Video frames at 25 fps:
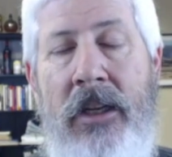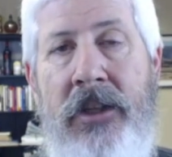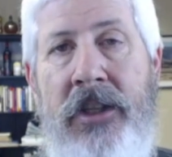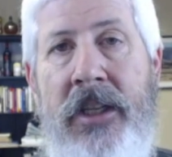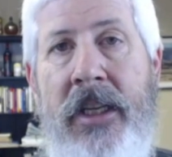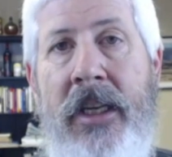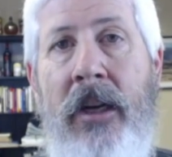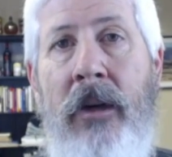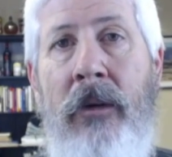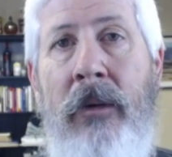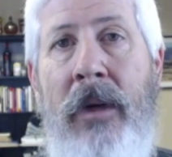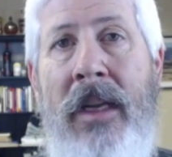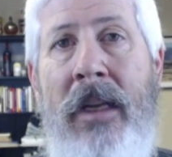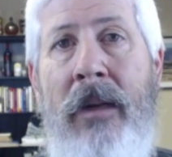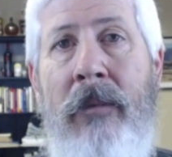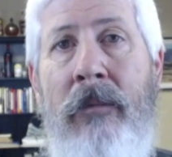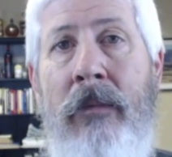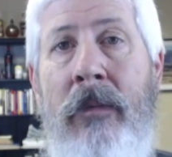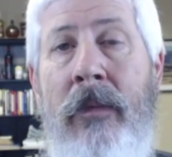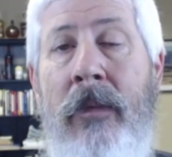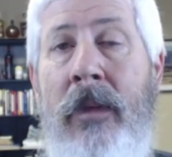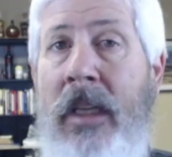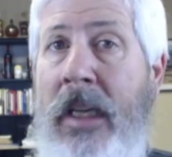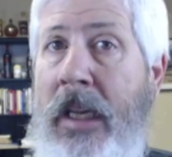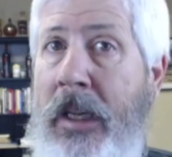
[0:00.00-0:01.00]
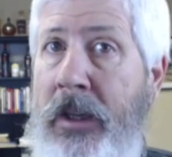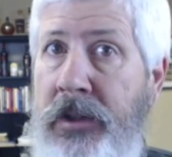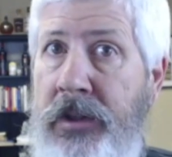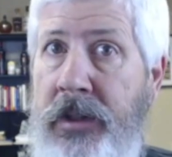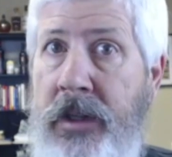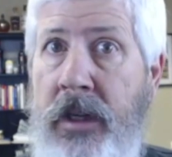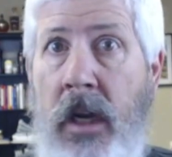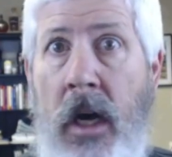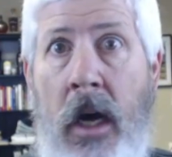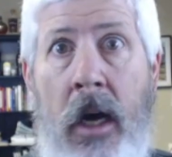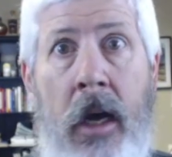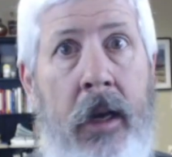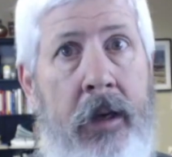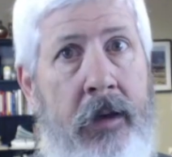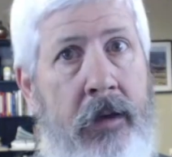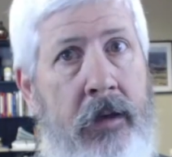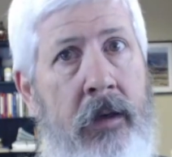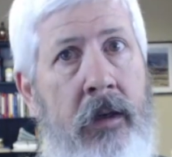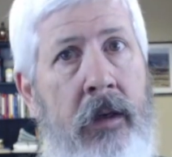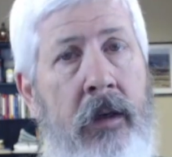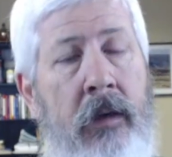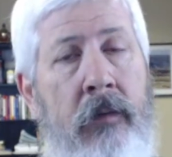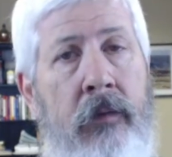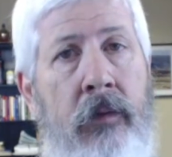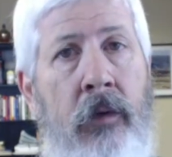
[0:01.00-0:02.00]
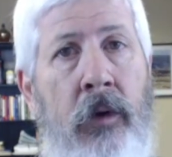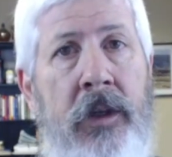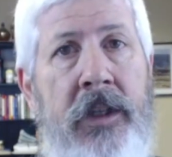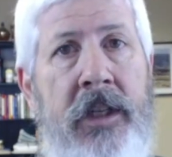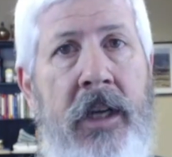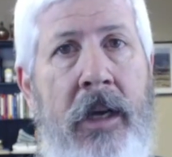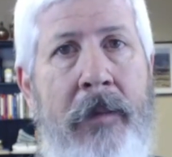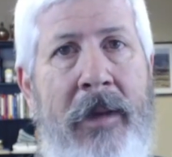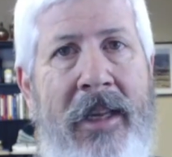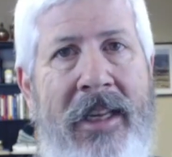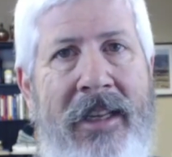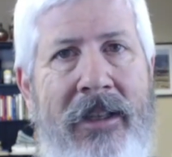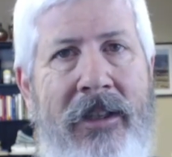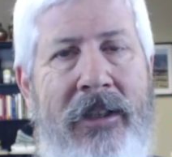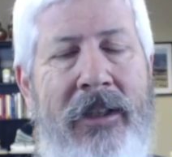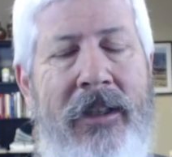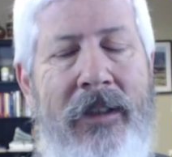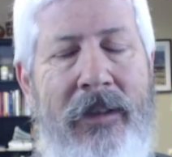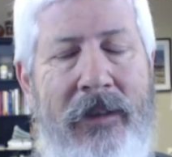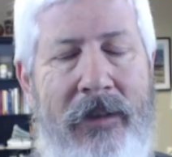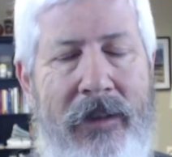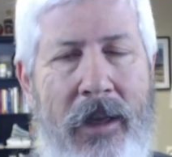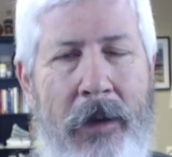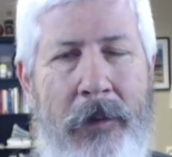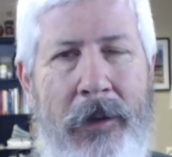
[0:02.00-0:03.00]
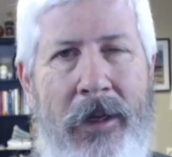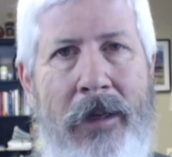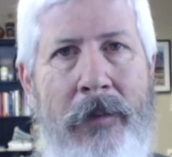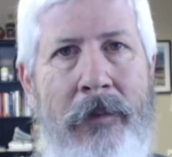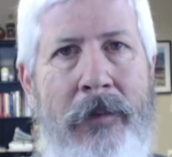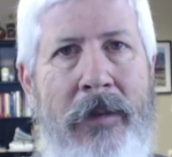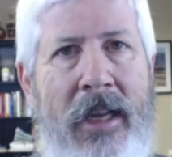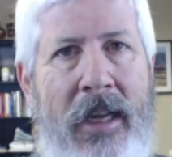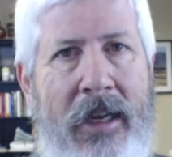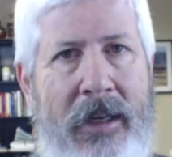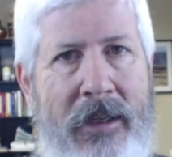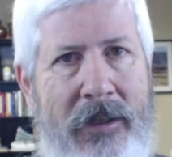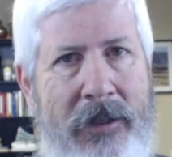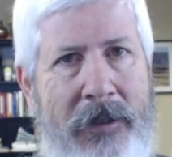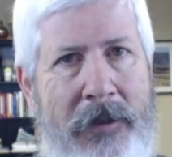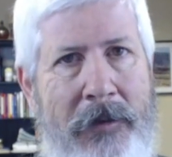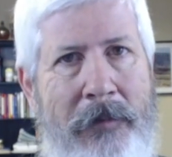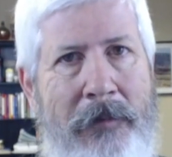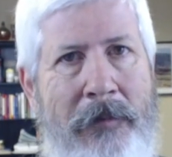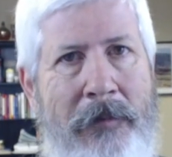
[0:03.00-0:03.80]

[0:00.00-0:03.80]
CRM, it's not for dummies. Coming up next.